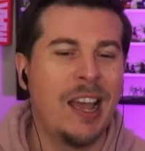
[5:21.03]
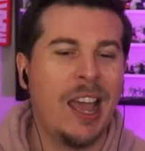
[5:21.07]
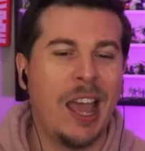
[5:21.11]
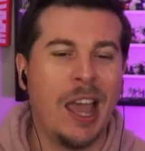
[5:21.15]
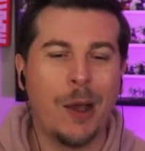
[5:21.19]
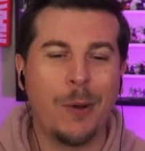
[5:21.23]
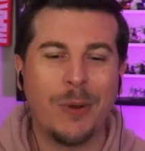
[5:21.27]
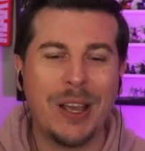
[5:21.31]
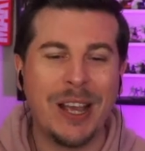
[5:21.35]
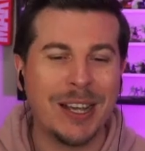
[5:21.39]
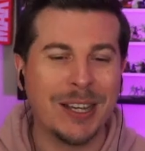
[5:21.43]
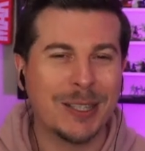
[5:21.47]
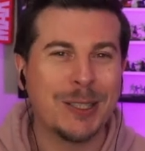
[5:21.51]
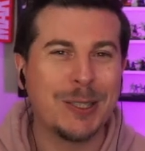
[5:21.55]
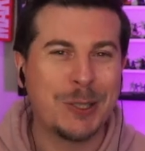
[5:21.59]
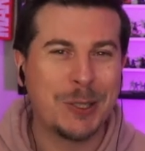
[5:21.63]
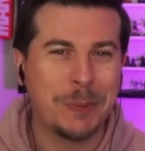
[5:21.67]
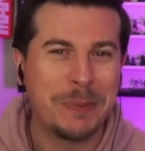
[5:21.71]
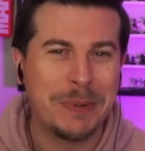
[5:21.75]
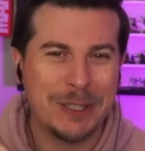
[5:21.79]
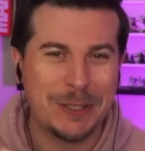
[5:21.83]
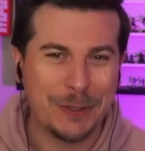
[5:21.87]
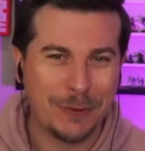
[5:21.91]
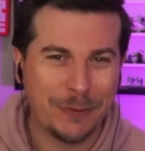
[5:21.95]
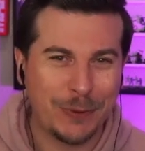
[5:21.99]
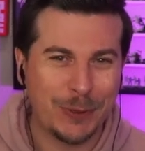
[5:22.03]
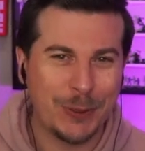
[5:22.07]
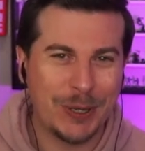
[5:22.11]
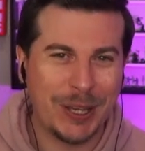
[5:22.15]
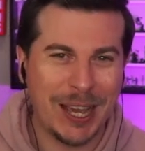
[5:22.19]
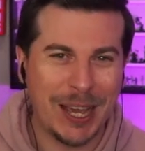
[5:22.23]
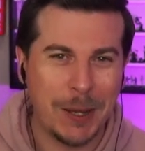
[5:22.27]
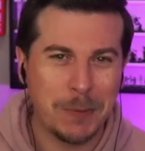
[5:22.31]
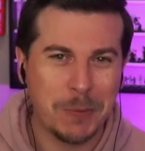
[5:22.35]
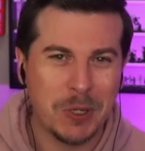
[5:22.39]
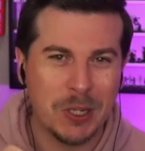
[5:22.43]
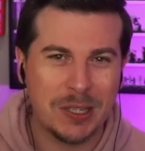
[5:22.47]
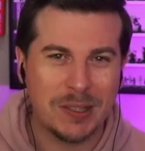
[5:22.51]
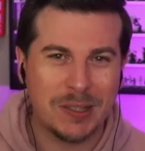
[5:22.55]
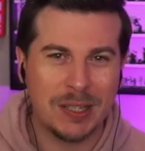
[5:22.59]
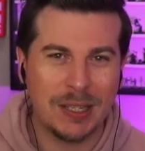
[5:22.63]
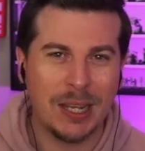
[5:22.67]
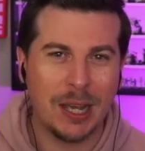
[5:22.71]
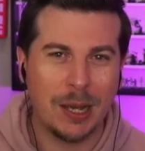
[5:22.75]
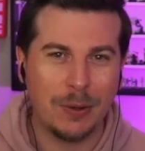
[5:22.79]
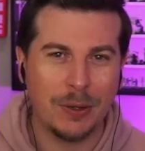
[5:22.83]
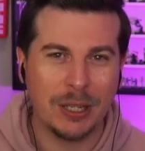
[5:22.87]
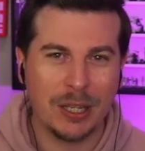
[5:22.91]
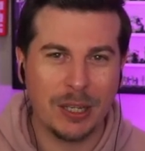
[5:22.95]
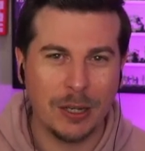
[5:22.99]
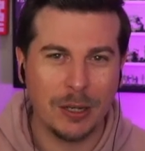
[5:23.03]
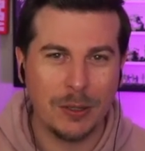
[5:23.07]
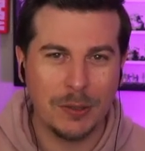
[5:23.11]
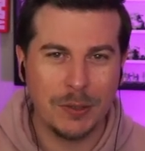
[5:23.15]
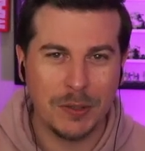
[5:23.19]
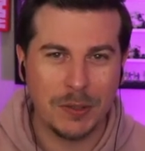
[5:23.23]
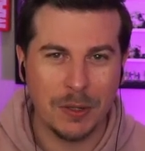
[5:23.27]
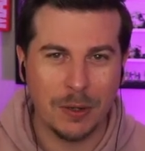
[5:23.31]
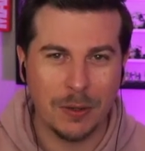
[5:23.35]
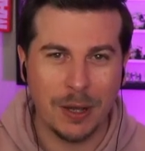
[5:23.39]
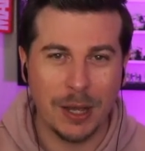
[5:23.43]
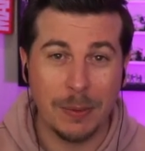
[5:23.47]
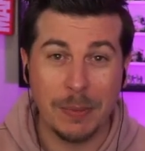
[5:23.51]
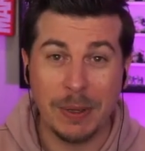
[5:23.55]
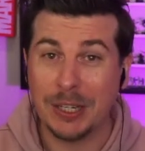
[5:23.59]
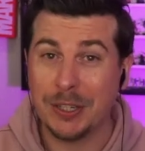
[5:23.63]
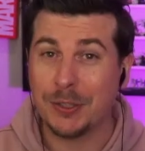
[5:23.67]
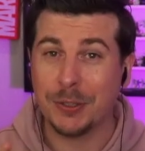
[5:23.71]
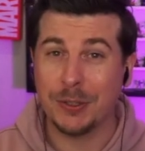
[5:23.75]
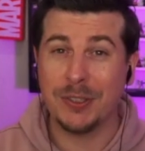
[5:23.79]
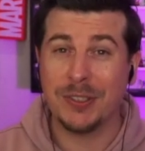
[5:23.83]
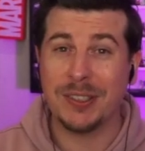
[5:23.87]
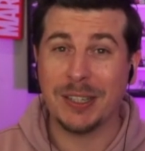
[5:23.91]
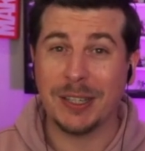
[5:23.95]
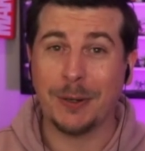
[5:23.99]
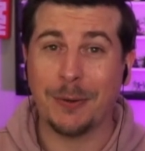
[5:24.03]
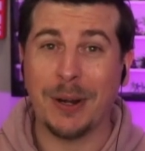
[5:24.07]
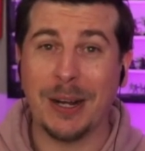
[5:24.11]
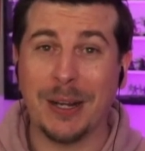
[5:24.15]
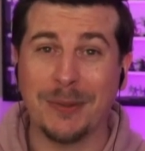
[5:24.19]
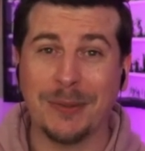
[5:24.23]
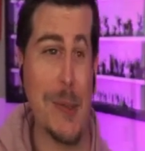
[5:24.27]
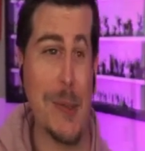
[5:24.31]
We are going to jump into a few games and see how it goes, so make sure you stick around.